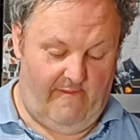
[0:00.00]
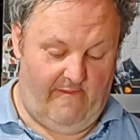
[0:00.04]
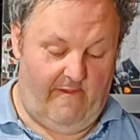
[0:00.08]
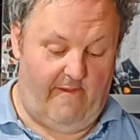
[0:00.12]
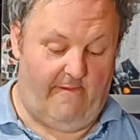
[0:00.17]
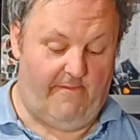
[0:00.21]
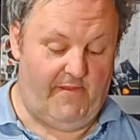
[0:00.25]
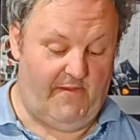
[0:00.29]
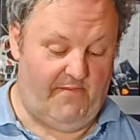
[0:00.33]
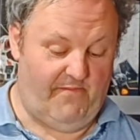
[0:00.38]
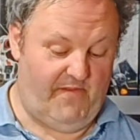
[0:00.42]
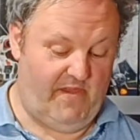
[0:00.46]

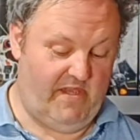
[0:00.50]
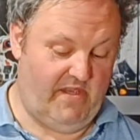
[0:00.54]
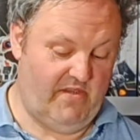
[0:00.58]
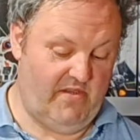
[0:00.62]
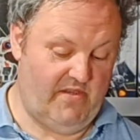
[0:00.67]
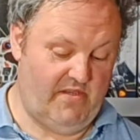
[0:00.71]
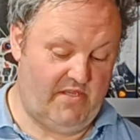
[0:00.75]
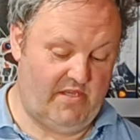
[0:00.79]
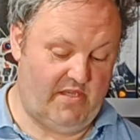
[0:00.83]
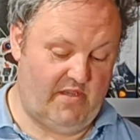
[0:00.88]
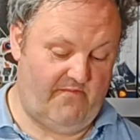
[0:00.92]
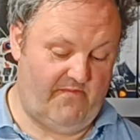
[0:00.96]
The
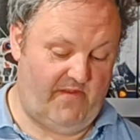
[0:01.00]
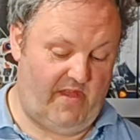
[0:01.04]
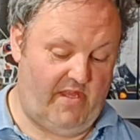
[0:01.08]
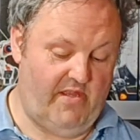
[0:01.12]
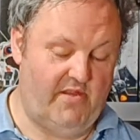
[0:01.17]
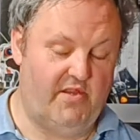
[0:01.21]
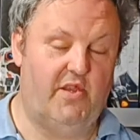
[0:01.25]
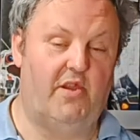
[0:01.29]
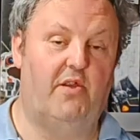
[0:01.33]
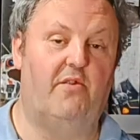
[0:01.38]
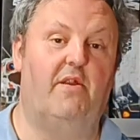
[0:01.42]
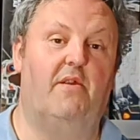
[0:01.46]
figures are
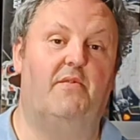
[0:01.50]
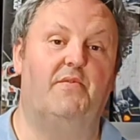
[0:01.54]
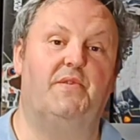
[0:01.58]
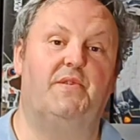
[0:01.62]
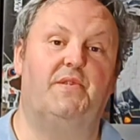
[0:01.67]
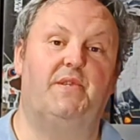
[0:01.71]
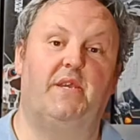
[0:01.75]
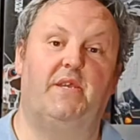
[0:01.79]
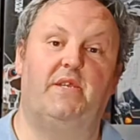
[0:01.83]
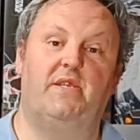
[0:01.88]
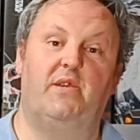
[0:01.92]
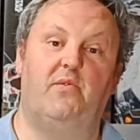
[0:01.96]
valued at around
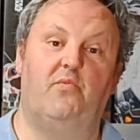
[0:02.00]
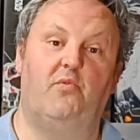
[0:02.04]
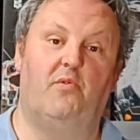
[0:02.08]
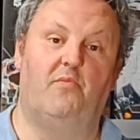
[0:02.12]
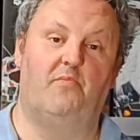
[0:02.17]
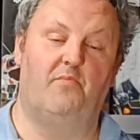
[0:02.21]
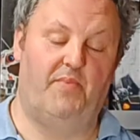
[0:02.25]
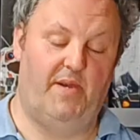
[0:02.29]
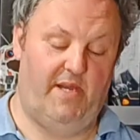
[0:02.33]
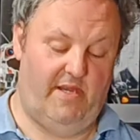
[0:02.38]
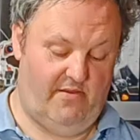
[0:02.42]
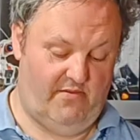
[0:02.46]

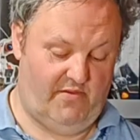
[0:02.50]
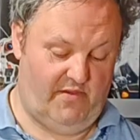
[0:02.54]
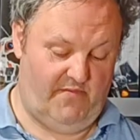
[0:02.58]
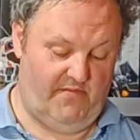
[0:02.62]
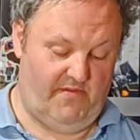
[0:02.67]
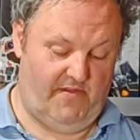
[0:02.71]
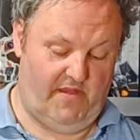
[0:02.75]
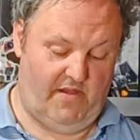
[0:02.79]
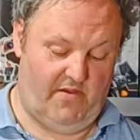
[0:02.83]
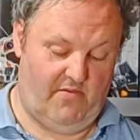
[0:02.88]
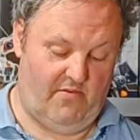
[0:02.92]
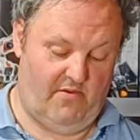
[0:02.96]
£61
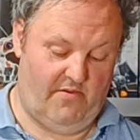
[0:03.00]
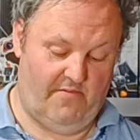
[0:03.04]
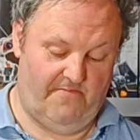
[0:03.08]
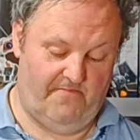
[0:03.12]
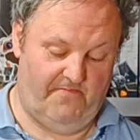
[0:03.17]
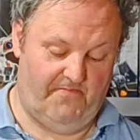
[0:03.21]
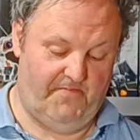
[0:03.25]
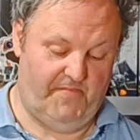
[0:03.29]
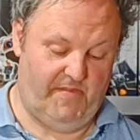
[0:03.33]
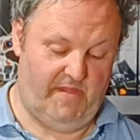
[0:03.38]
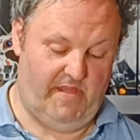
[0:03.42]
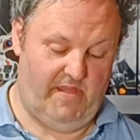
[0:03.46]
for that one.
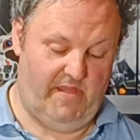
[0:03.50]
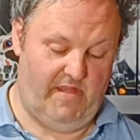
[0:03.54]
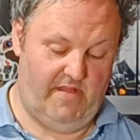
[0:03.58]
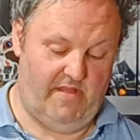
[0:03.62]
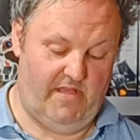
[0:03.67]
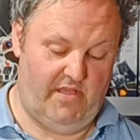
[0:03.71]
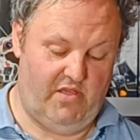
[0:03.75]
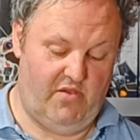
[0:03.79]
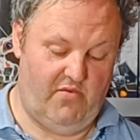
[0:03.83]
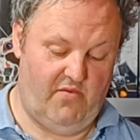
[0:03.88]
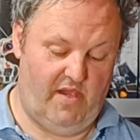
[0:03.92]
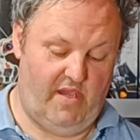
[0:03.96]
In
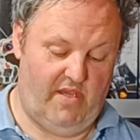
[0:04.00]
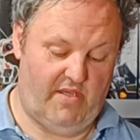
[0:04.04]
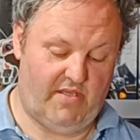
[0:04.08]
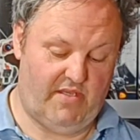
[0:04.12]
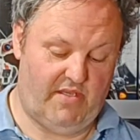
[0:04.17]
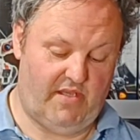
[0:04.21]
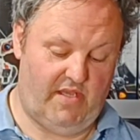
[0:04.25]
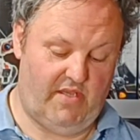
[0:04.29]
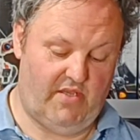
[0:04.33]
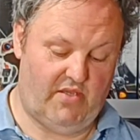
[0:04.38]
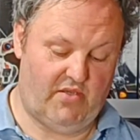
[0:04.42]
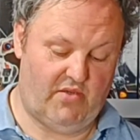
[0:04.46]
the
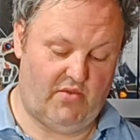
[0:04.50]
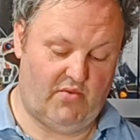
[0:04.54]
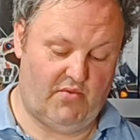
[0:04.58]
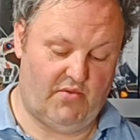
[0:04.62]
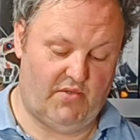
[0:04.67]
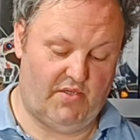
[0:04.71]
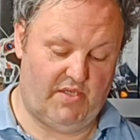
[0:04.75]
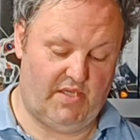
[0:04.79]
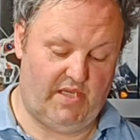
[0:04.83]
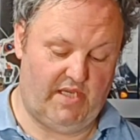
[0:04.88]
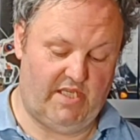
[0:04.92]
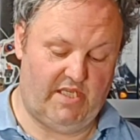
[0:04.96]
US, they
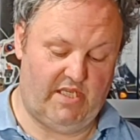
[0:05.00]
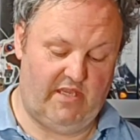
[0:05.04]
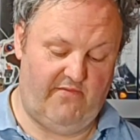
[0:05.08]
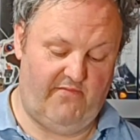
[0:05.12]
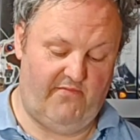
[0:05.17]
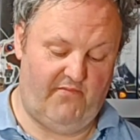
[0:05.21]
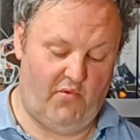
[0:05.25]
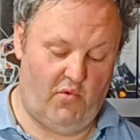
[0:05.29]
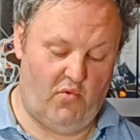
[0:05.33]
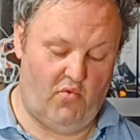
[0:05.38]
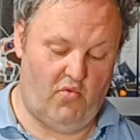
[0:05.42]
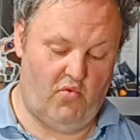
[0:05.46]
sold
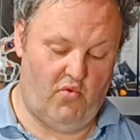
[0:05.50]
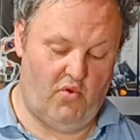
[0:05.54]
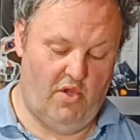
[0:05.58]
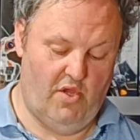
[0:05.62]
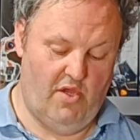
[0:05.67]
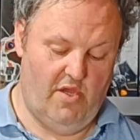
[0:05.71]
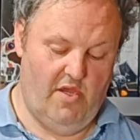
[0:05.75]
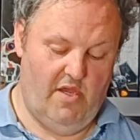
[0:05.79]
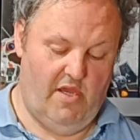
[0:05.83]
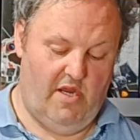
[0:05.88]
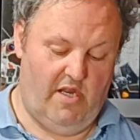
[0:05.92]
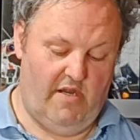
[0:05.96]
64,
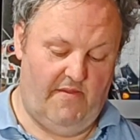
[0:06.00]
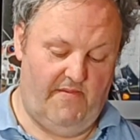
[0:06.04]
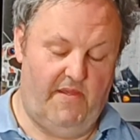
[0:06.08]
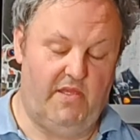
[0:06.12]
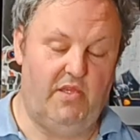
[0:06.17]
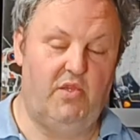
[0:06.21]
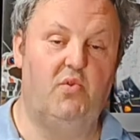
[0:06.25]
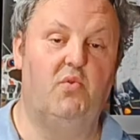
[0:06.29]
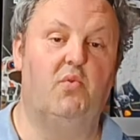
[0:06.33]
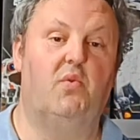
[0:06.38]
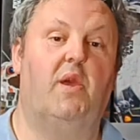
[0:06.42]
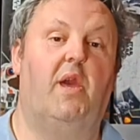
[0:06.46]
and in
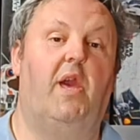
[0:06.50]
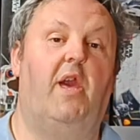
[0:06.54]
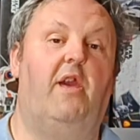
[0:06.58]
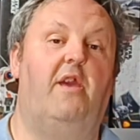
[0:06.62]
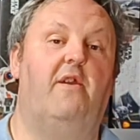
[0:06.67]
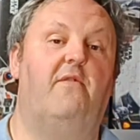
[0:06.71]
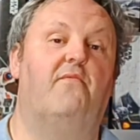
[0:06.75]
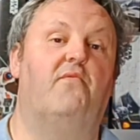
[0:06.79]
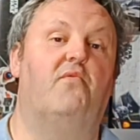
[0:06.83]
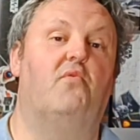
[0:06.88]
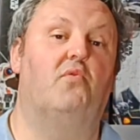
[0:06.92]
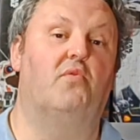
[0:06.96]
the
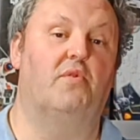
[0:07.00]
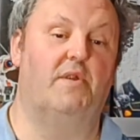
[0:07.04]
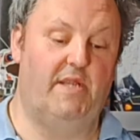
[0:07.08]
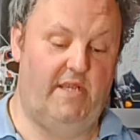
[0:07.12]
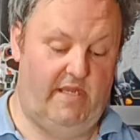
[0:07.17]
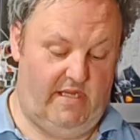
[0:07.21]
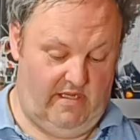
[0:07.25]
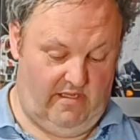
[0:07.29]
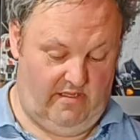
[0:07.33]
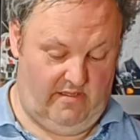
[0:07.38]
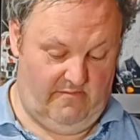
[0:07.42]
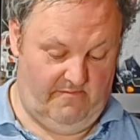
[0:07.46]
UK,
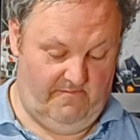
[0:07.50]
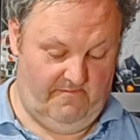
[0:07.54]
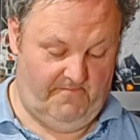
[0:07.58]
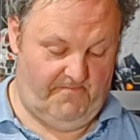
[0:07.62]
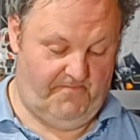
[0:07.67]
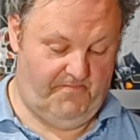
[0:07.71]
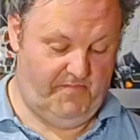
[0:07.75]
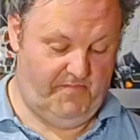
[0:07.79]
14.